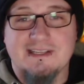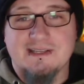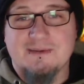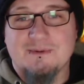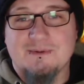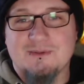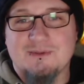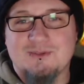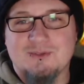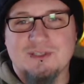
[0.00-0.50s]

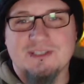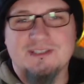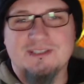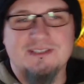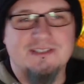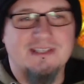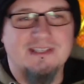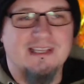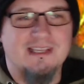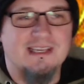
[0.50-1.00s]
we'll try and
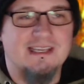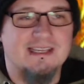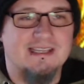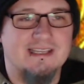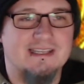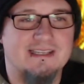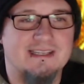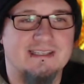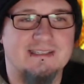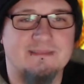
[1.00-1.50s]
do that.
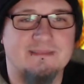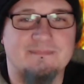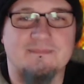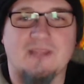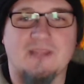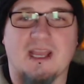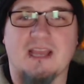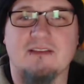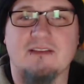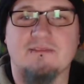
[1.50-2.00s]
I
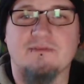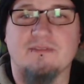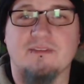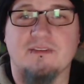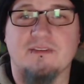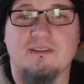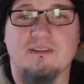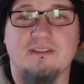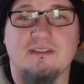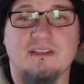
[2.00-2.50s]
have
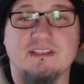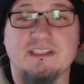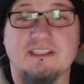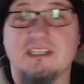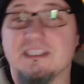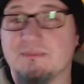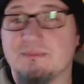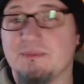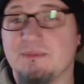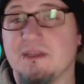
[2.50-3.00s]
This
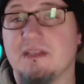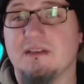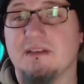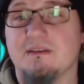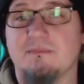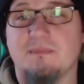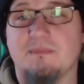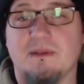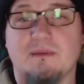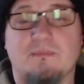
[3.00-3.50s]
year's been
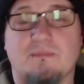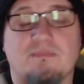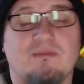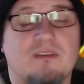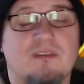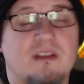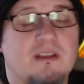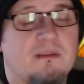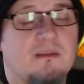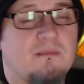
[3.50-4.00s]

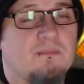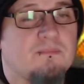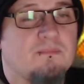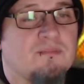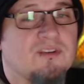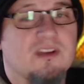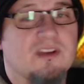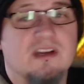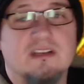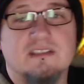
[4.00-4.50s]
pretty
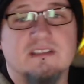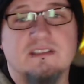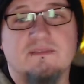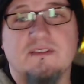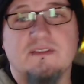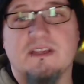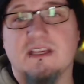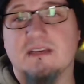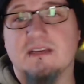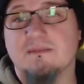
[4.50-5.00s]
productive
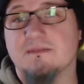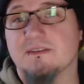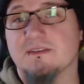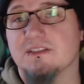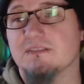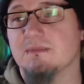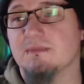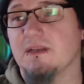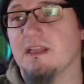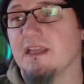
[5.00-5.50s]
year for
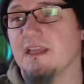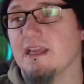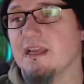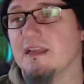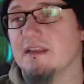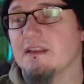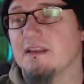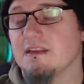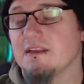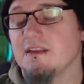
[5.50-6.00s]
Smelly
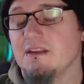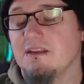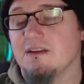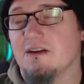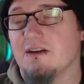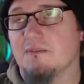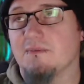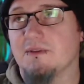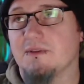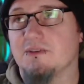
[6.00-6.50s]
Cat.
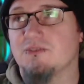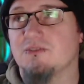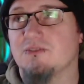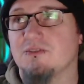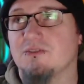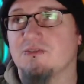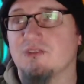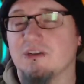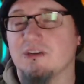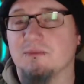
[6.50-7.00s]
I've been
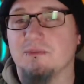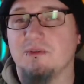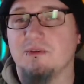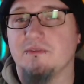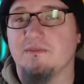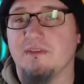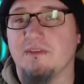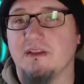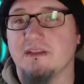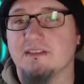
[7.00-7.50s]
trying to move
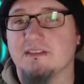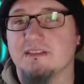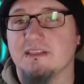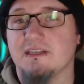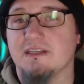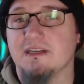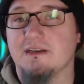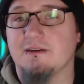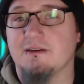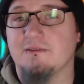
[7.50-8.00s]
things
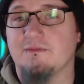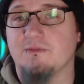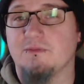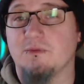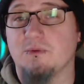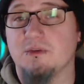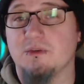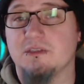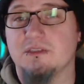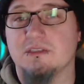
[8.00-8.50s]

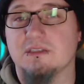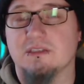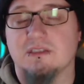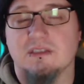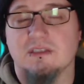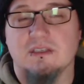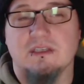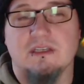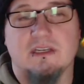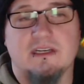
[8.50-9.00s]
forward.
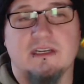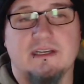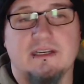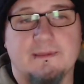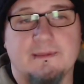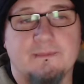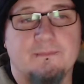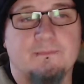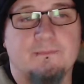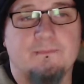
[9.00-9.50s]

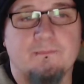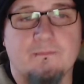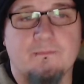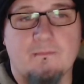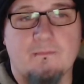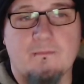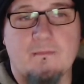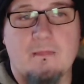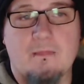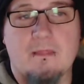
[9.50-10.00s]
Um,
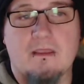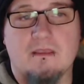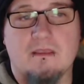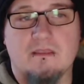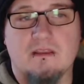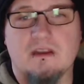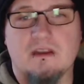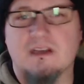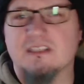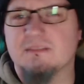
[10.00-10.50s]
the
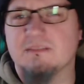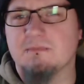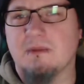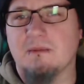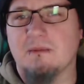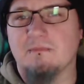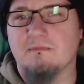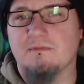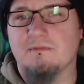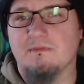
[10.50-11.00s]
last
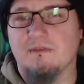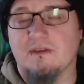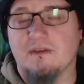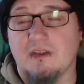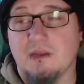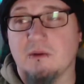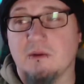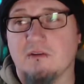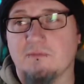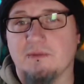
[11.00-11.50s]
month, I
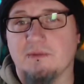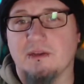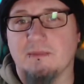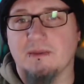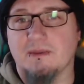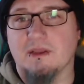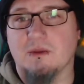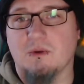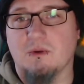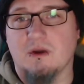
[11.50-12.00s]
know I've been a
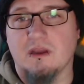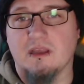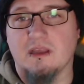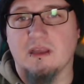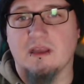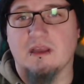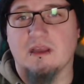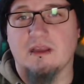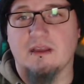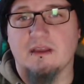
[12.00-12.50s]
bit quiet
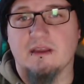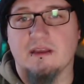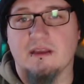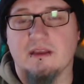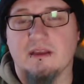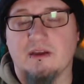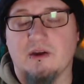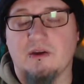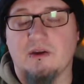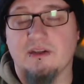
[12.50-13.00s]

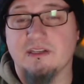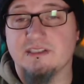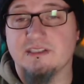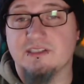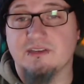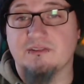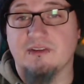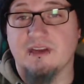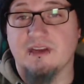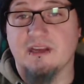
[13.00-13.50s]
on
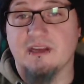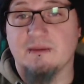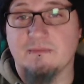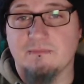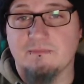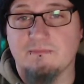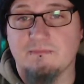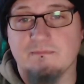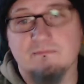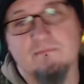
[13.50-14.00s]
Instagram
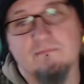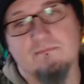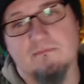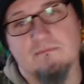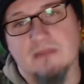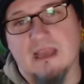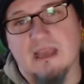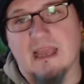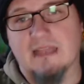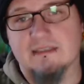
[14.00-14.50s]

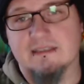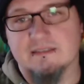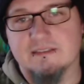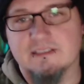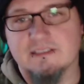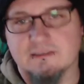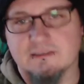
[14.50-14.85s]
and